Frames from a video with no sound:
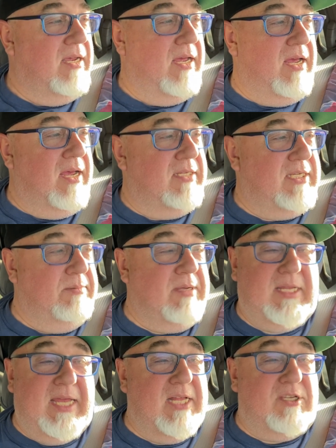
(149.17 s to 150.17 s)
It seems
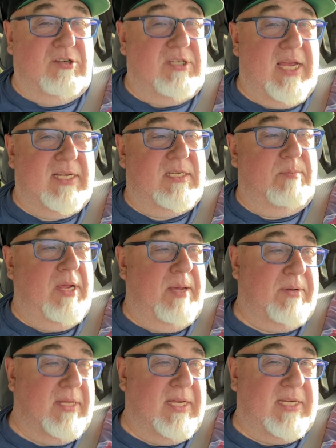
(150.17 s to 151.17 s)
like the answer is yes to me,
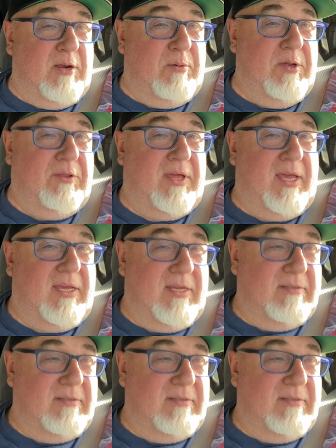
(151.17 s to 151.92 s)
but I'd like to hear what you think.